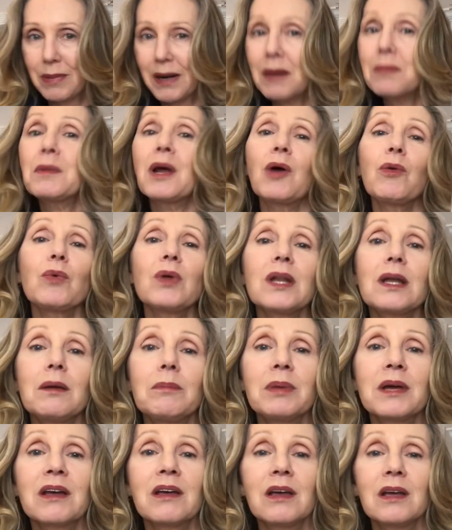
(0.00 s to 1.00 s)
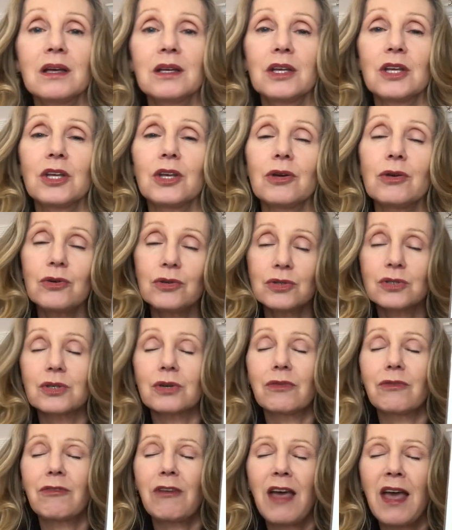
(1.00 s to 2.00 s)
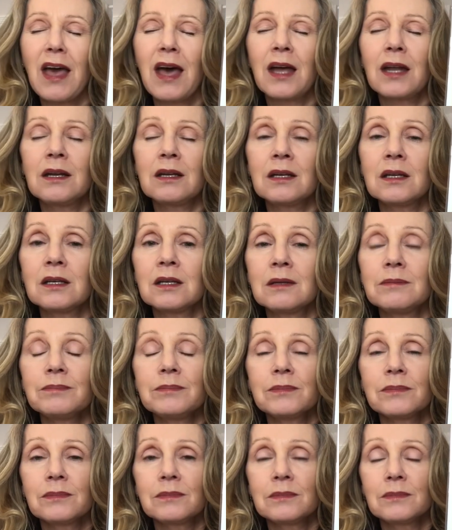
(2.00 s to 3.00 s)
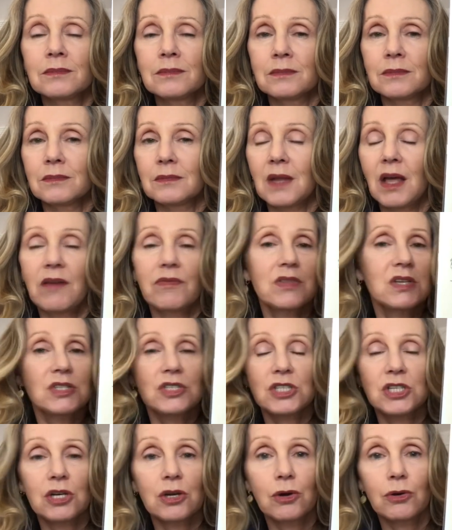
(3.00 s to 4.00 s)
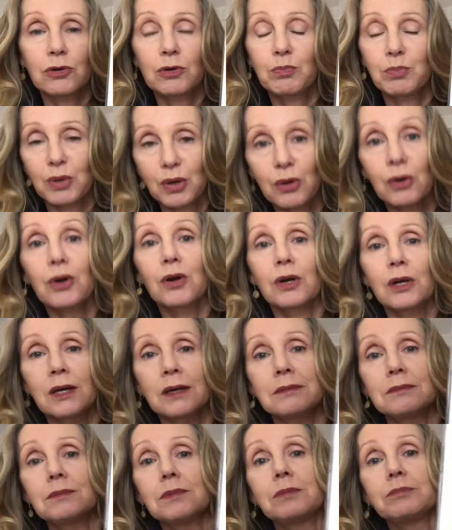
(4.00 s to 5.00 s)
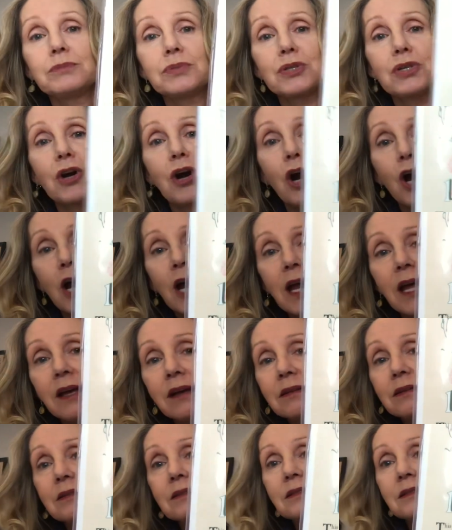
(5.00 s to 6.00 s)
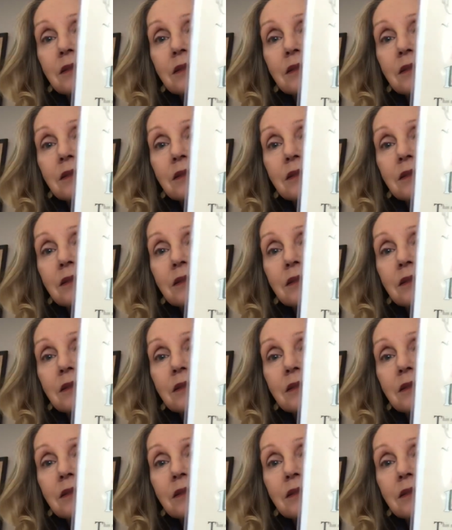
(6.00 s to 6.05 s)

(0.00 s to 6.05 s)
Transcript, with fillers: but I'm not really a big, huge fan of the geode bird. I'm sorry.